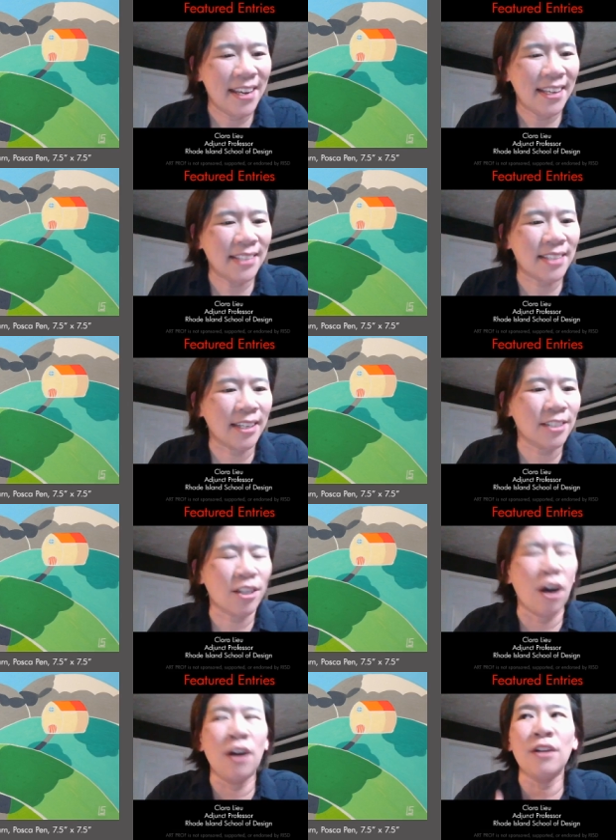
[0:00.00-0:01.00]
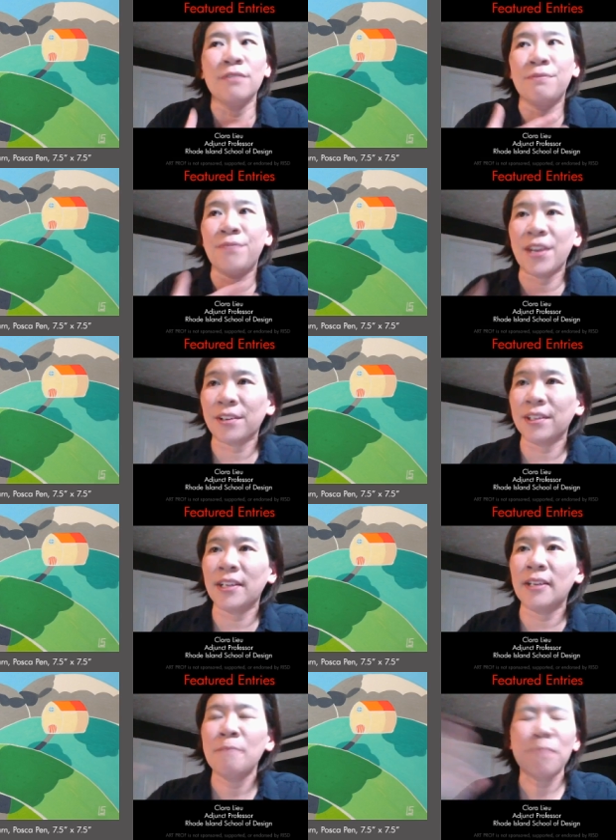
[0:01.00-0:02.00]
It's like it's all
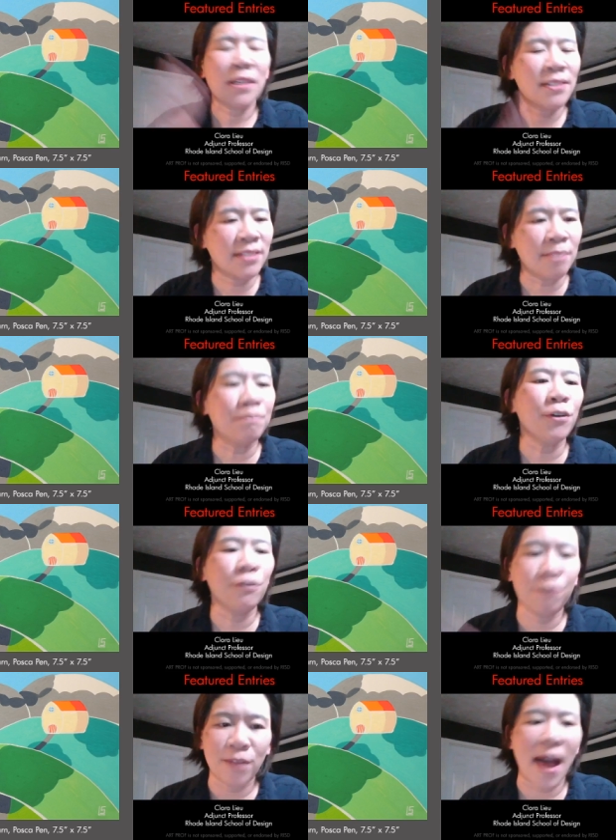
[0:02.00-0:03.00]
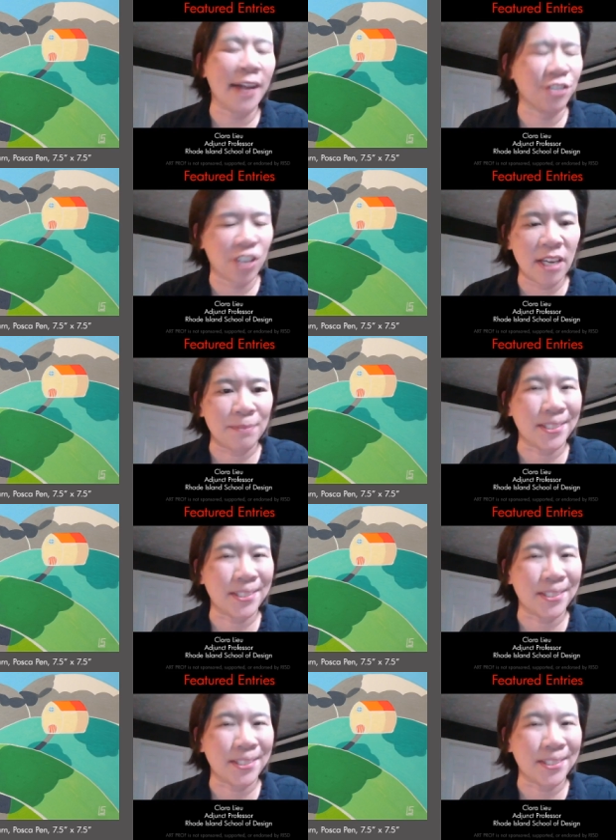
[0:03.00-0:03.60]
very simple flat shapes.